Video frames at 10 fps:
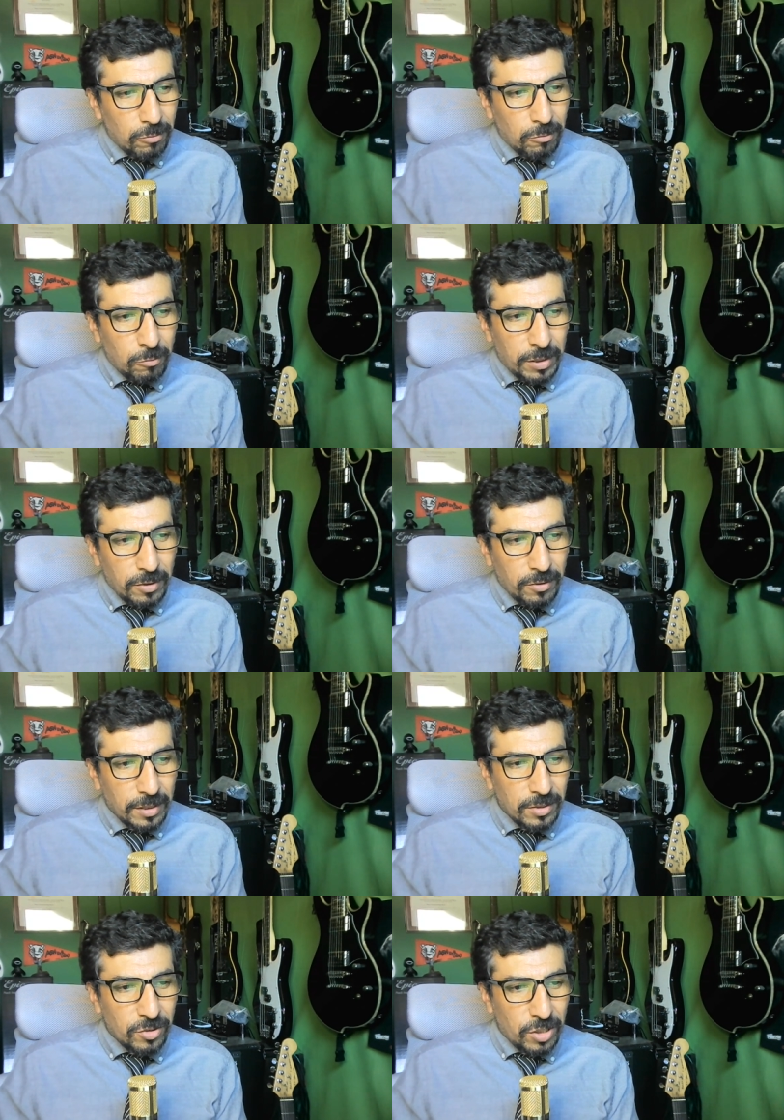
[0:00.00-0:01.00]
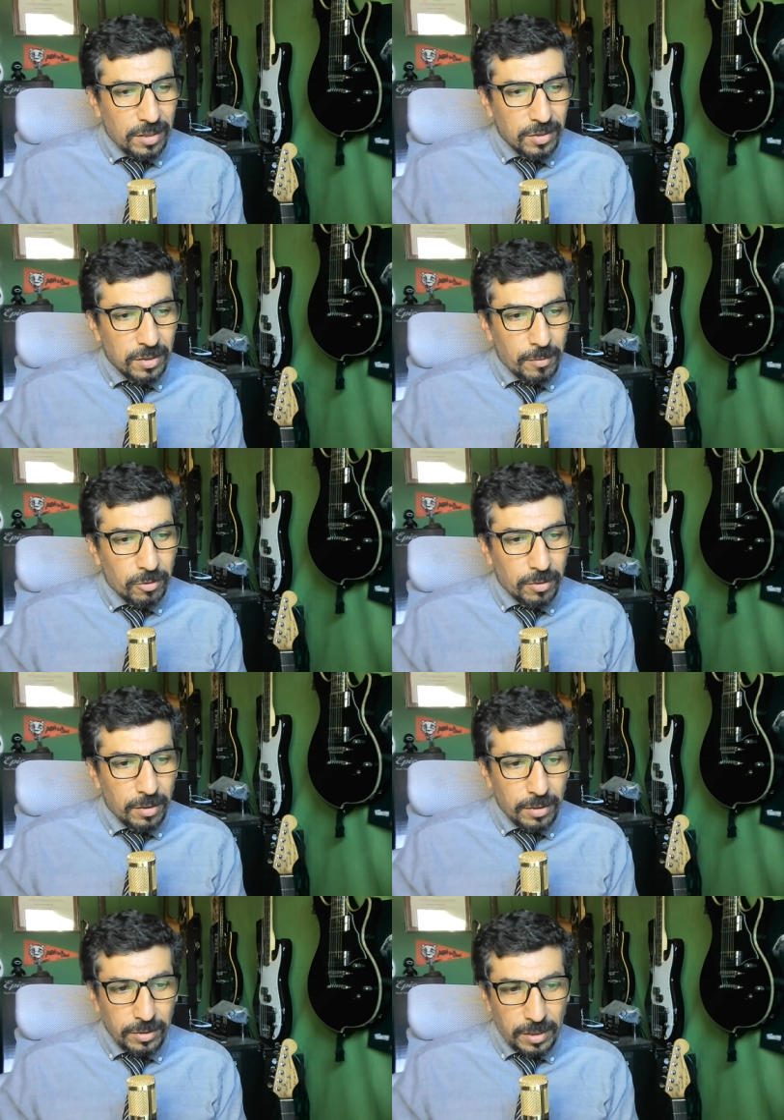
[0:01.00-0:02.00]
What do you think is challenging about
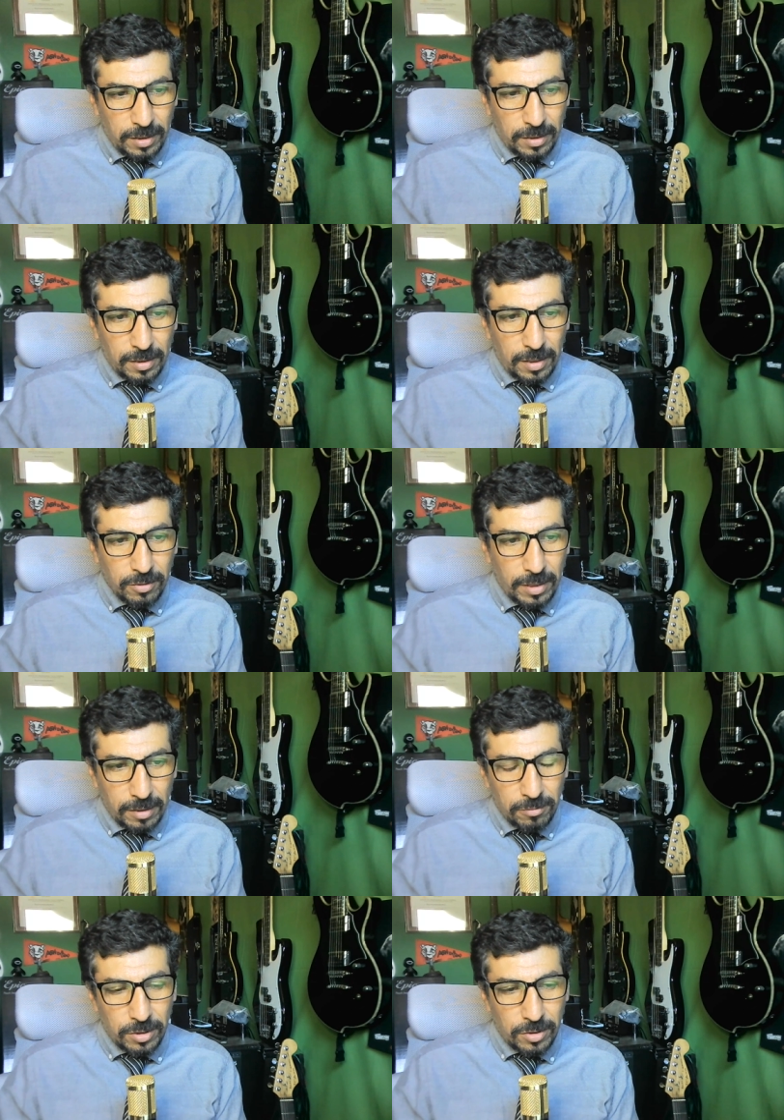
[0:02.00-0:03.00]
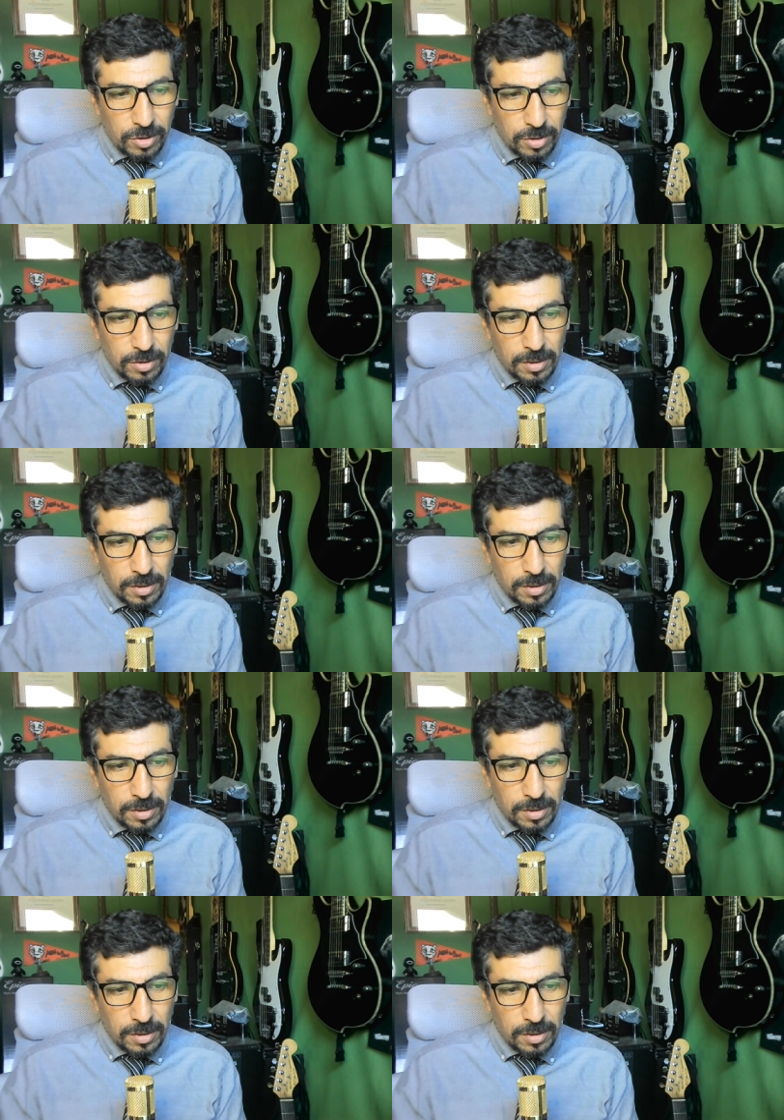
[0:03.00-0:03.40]
learning a new language?